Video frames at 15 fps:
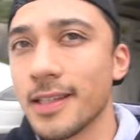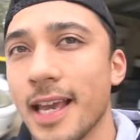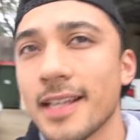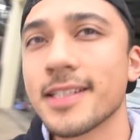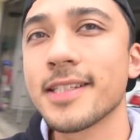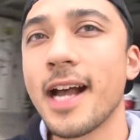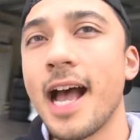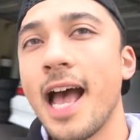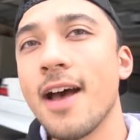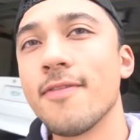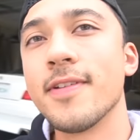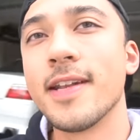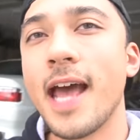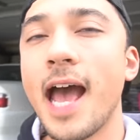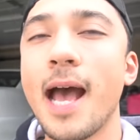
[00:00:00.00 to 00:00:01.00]
yes, I
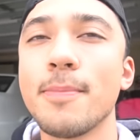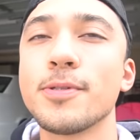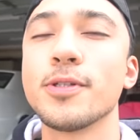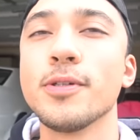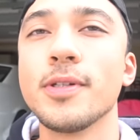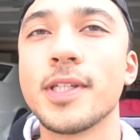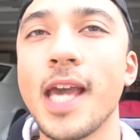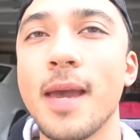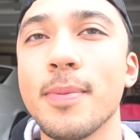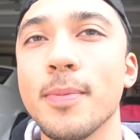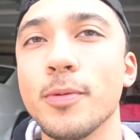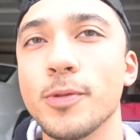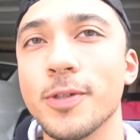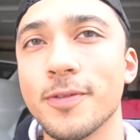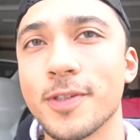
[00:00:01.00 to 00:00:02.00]
have an absolutely
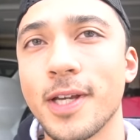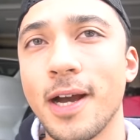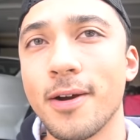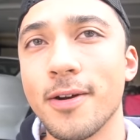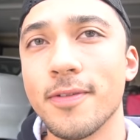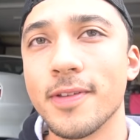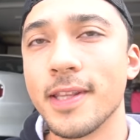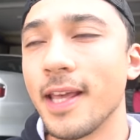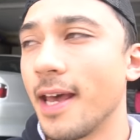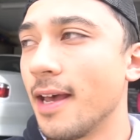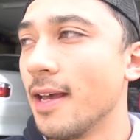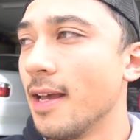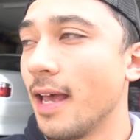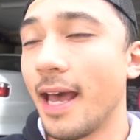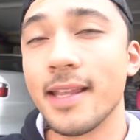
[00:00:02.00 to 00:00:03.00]
capable drift car over there.
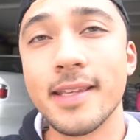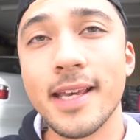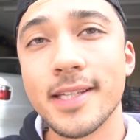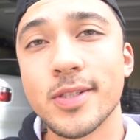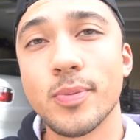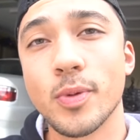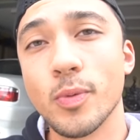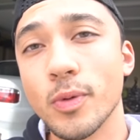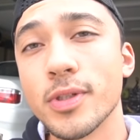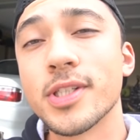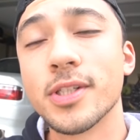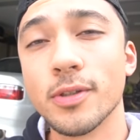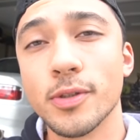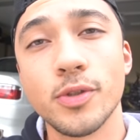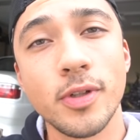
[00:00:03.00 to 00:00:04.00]
And yes, we will
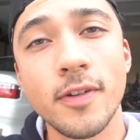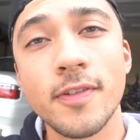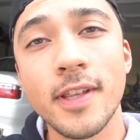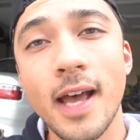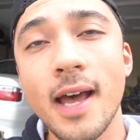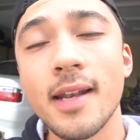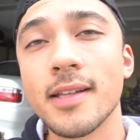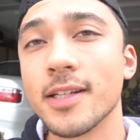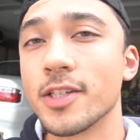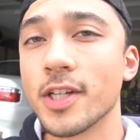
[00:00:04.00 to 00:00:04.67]
still drift that, the